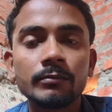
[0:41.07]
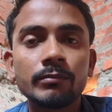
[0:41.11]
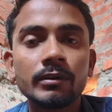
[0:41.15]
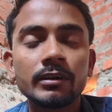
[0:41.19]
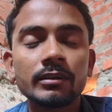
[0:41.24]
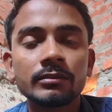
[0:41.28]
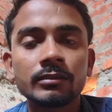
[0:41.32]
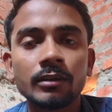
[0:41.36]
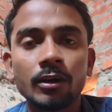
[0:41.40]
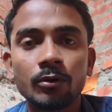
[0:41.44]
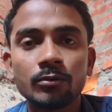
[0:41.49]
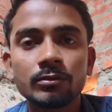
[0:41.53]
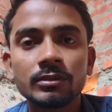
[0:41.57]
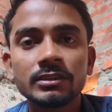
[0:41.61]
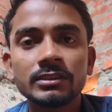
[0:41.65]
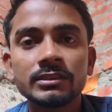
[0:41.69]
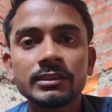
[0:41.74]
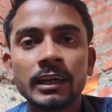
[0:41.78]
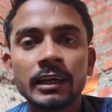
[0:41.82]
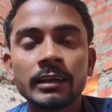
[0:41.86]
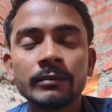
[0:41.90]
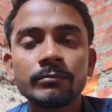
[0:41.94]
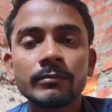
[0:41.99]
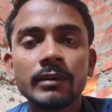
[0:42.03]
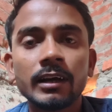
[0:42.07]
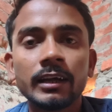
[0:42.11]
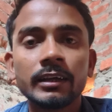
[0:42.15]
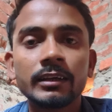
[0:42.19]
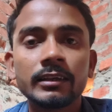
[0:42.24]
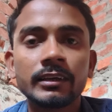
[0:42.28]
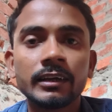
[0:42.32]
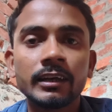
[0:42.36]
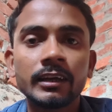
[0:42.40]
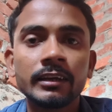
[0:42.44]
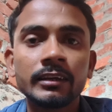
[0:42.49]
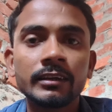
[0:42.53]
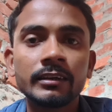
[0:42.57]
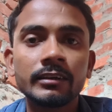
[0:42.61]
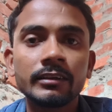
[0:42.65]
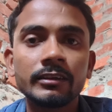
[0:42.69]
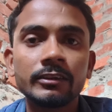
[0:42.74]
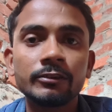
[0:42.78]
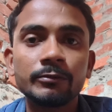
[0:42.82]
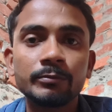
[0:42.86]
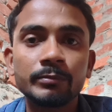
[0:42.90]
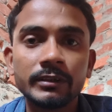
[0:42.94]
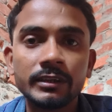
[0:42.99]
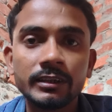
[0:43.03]
but now this time I can
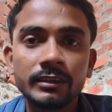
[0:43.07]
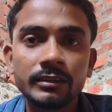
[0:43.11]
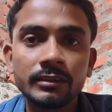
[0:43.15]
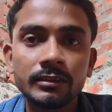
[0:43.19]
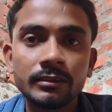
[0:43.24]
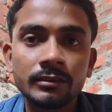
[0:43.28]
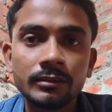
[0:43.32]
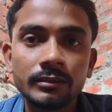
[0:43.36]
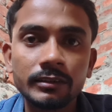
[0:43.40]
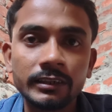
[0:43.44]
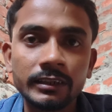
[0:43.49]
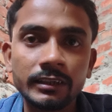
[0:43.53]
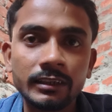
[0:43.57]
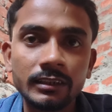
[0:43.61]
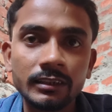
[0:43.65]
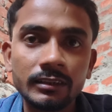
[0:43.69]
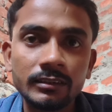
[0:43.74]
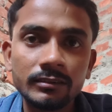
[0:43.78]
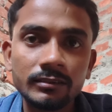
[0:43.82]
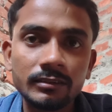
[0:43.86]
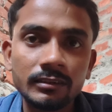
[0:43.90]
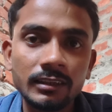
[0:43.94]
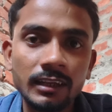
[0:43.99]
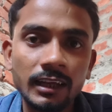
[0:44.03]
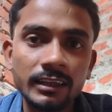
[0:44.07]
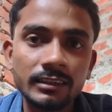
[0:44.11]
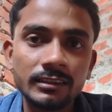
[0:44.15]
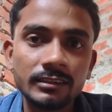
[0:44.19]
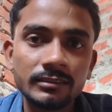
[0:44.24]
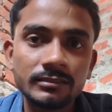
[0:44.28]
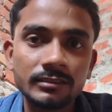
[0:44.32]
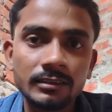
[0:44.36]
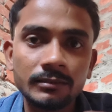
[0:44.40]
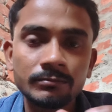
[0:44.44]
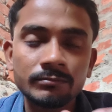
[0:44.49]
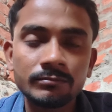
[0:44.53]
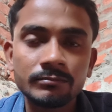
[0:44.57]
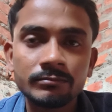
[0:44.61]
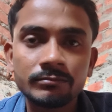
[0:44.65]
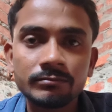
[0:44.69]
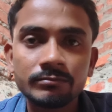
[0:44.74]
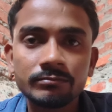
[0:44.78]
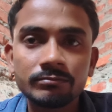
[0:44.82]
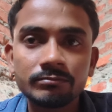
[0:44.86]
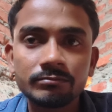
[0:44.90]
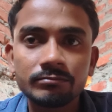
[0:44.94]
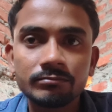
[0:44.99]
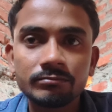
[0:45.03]
speak English like
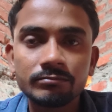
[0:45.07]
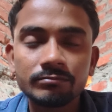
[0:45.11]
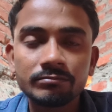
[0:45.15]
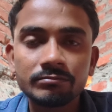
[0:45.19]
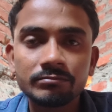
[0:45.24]
some